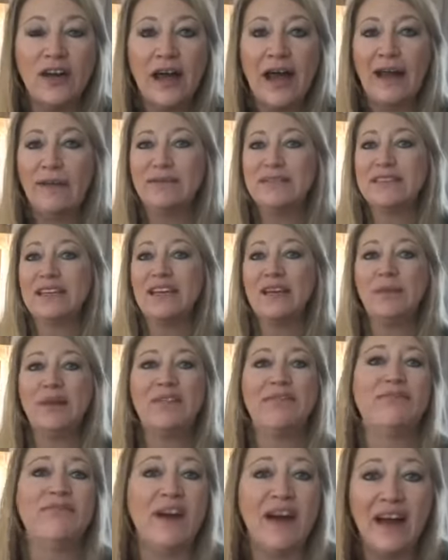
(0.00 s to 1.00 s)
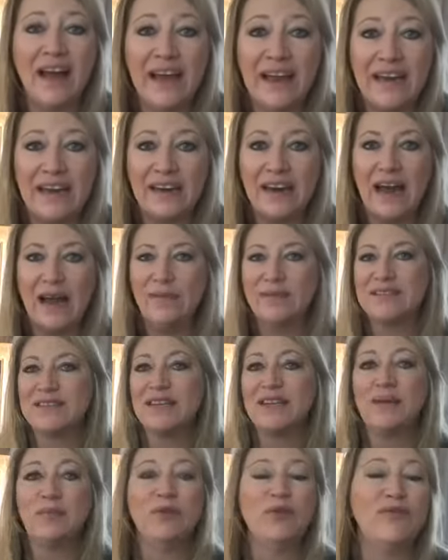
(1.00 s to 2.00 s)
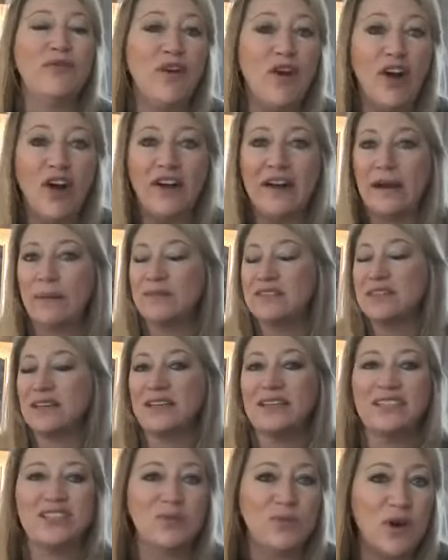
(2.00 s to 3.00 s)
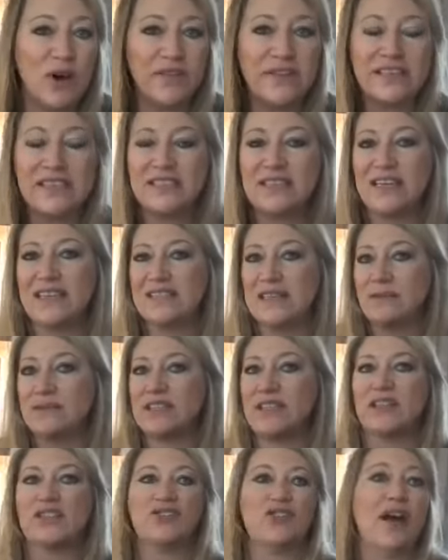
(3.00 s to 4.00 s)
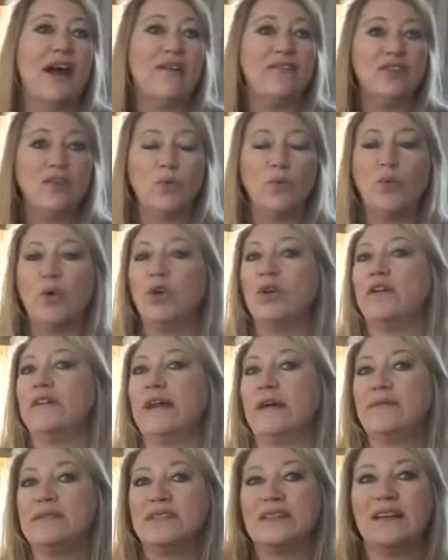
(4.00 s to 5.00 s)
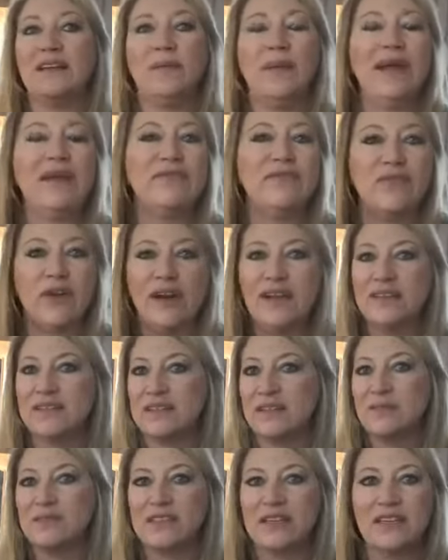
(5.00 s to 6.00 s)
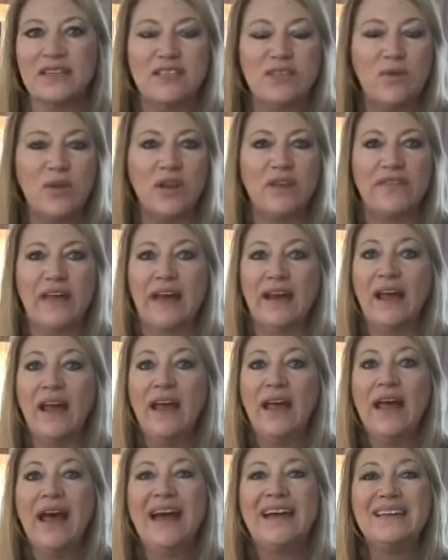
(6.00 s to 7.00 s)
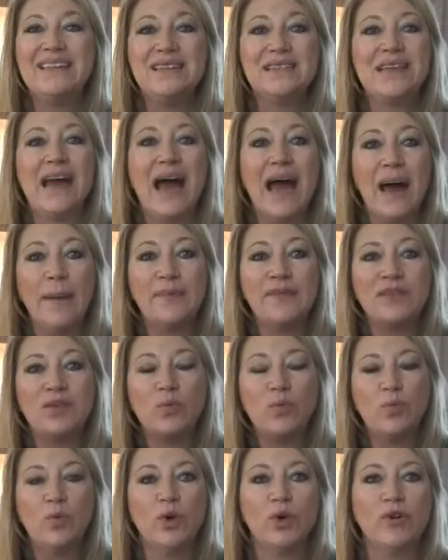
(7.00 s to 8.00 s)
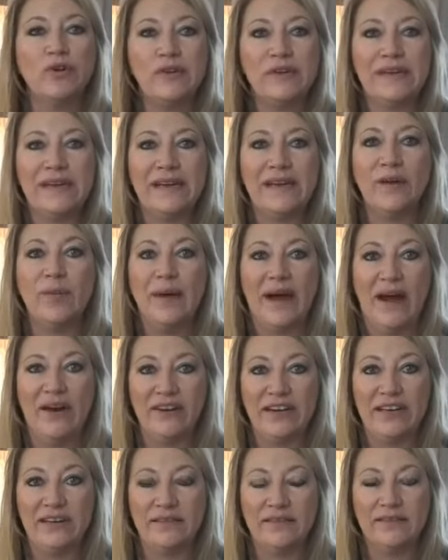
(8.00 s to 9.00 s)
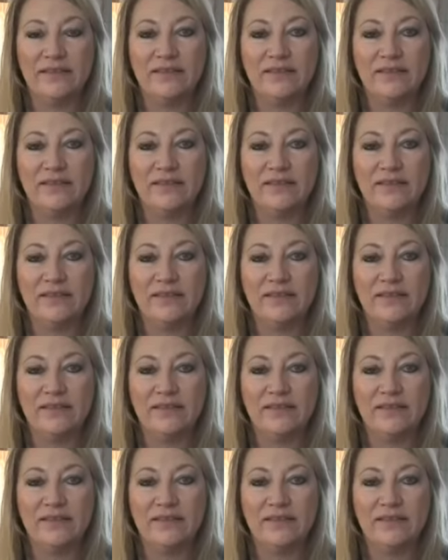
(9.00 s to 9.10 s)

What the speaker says: I was going to be fine. I was going to move on. I was going to do all these things. I was going to travel the world. I was going to make friends. I was going to do all of that. I stopped worrying about it.